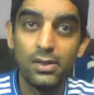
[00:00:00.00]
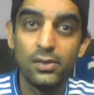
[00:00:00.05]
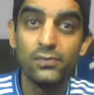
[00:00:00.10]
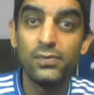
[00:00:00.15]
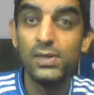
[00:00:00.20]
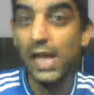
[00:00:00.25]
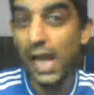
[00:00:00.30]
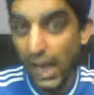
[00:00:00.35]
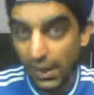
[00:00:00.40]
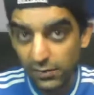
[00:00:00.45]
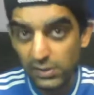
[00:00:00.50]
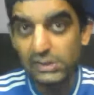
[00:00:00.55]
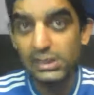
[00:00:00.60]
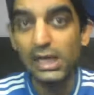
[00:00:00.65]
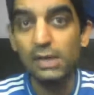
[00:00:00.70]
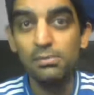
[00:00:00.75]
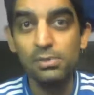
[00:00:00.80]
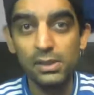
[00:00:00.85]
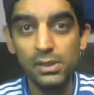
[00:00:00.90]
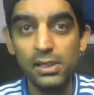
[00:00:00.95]
We have a
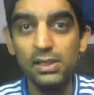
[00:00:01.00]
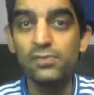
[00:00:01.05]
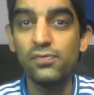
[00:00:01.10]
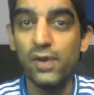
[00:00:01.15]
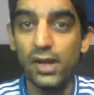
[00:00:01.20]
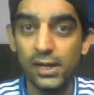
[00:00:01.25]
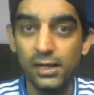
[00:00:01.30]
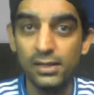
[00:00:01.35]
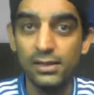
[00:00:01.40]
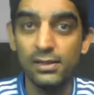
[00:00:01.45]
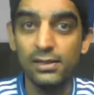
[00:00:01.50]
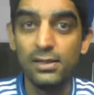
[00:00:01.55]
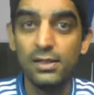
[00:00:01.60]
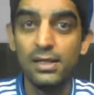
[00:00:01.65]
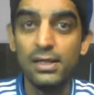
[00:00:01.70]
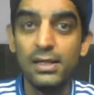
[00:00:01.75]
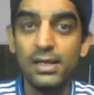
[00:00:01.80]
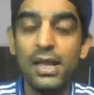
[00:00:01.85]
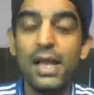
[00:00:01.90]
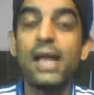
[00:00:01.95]
Champions League final,
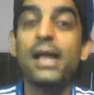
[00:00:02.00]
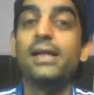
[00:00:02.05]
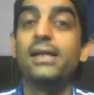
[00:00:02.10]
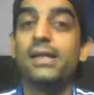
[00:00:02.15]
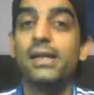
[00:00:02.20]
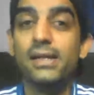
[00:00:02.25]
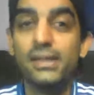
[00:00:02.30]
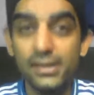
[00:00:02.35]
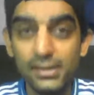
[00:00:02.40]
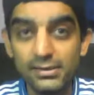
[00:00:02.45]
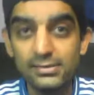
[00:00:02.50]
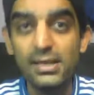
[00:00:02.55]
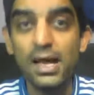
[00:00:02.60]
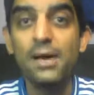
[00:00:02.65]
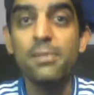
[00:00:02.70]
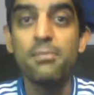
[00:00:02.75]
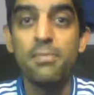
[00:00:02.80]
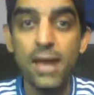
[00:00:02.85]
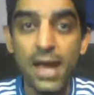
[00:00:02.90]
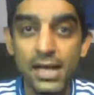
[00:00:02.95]
and it is
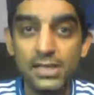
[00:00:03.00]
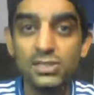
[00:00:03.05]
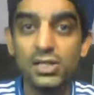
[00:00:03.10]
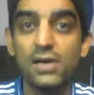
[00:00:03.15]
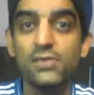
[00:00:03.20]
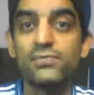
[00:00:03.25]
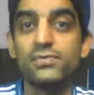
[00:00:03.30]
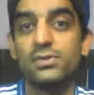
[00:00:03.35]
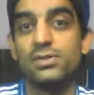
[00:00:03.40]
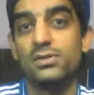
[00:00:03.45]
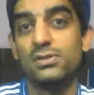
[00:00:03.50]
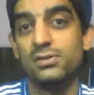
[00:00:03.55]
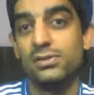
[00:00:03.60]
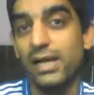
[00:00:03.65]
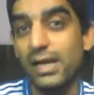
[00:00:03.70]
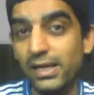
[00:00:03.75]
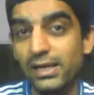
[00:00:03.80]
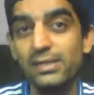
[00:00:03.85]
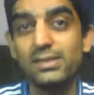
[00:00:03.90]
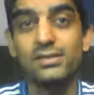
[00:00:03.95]
a match after
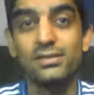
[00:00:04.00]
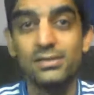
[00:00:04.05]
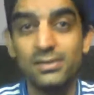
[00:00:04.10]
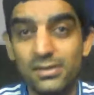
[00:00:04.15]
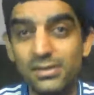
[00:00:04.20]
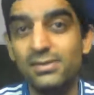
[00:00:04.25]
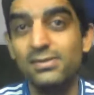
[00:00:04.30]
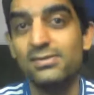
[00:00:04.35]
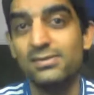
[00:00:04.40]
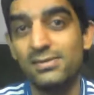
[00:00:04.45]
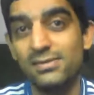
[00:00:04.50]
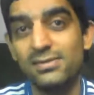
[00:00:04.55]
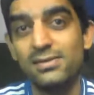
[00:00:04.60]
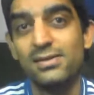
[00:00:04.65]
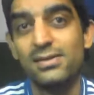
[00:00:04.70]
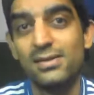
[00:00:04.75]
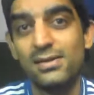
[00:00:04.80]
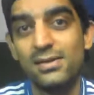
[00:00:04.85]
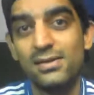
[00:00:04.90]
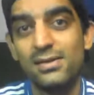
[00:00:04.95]
9 years
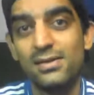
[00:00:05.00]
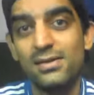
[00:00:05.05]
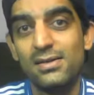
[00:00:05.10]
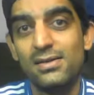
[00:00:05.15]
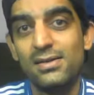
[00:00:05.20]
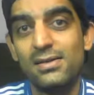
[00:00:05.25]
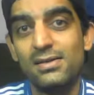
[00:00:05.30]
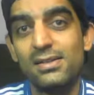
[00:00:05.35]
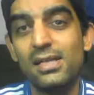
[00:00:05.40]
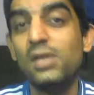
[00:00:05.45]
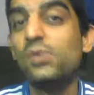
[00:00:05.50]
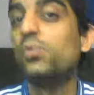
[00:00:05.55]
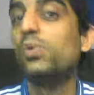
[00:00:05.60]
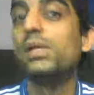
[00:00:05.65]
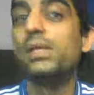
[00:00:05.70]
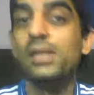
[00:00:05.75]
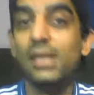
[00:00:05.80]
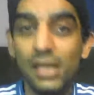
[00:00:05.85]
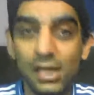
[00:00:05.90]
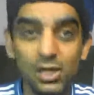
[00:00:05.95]
that we
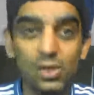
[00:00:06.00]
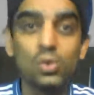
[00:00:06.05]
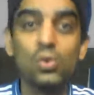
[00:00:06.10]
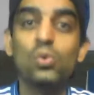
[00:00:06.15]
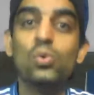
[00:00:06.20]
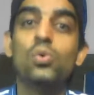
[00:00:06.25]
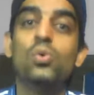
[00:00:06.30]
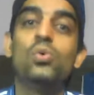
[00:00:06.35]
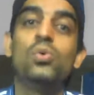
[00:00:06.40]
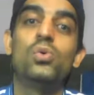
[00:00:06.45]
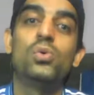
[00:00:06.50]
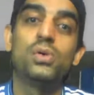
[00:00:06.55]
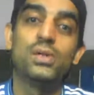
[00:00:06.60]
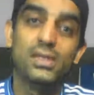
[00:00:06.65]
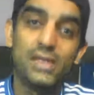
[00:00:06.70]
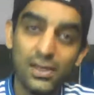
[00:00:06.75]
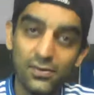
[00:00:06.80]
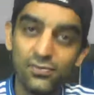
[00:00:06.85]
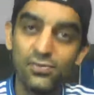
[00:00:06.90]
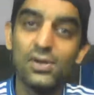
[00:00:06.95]
need to
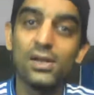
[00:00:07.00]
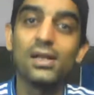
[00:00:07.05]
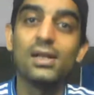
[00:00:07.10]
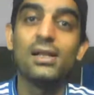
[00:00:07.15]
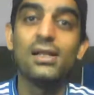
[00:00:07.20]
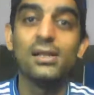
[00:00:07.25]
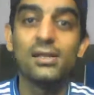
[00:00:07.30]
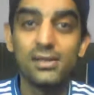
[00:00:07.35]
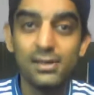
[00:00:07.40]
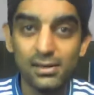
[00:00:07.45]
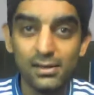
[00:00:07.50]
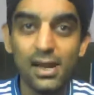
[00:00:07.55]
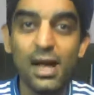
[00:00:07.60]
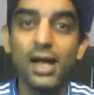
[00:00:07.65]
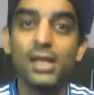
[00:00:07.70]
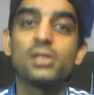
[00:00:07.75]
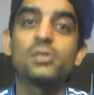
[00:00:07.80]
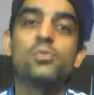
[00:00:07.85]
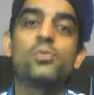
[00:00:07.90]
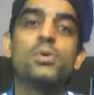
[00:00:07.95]
definitely
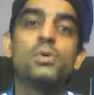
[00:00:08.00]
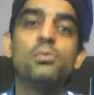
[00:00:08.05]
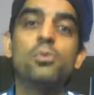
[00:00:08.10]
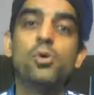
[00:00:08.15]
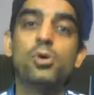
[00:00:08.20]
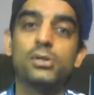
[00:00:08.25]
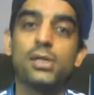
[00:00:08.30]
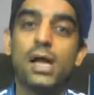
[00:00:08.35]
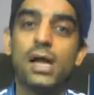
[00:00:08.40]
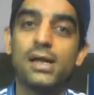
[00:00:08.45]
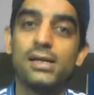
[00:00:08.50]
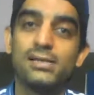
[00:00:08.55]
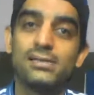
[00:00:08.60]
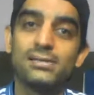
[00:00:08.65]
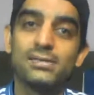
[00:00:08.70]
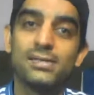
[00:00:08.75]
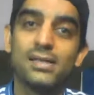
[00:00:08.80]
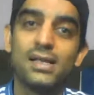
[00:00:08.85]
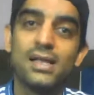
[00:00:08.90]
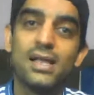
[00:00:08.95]
grasp with both
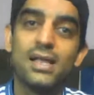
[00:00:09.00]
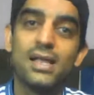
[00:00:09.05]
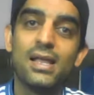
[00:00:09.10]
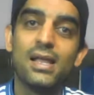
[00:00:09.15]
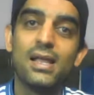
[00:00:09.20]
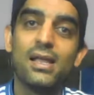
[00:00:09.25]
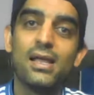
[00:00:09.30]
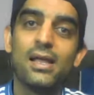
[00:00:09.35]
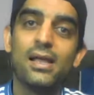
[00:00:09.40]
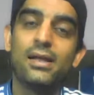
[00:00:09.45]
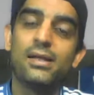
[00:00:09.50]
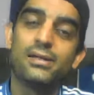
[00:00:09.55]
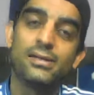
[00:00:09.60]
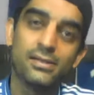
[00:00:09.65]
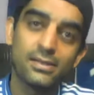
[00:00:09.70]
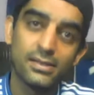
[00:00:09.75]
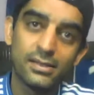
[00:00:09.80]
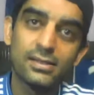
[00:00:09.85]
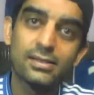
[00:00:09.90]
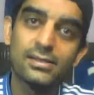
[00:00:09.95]
hands
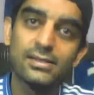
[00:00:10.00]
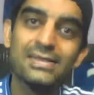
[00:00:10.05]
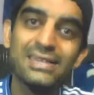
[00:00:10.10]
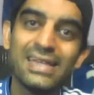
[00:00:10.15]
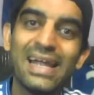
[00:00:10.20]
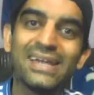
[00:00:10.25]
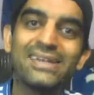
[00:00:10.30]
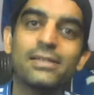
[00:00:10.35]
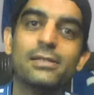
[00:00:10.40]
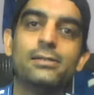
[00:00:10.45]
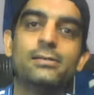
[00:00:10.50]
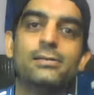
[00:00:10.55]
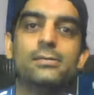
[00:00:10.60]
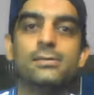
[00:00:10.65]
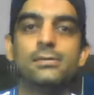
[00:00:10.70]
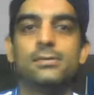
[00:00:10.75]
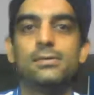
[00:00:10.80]
and get in.